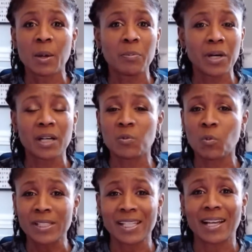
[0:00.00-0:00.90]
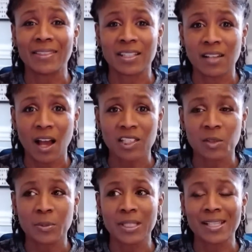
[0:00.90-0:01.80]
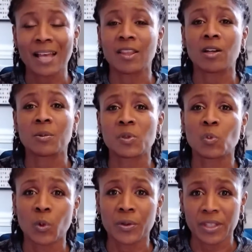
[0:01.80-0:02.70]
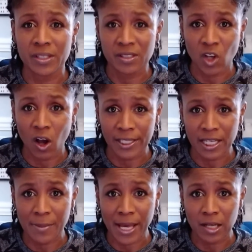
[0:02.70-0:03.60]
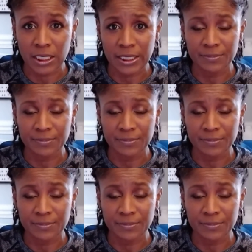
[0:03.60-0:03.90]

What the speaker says: but once I got the documents, I thought it was worth us talking about it.